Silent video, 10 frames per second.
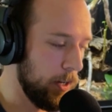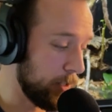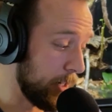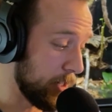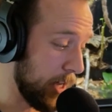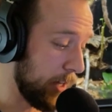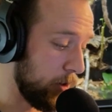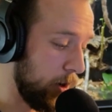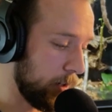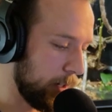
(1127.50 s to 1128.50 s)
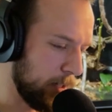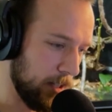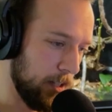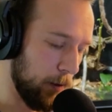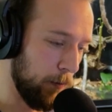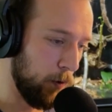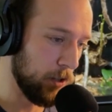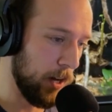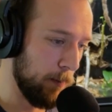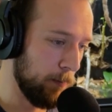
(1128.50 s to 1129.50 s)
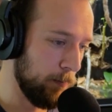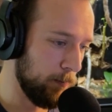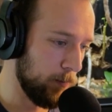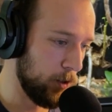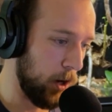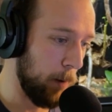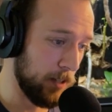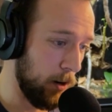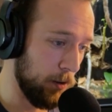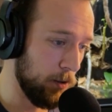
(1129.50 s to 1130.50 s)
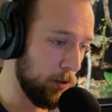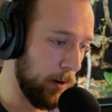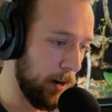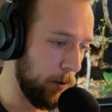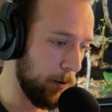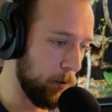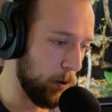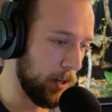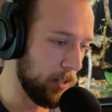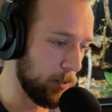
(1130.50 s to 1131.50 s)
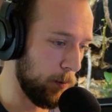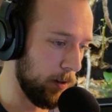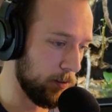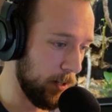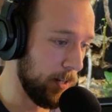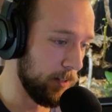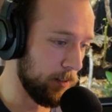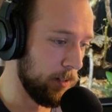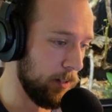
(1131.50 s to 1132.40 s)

Did it take long? Because is it your full-time job? Is that all you do right now? Or are you working somewhere else? It is.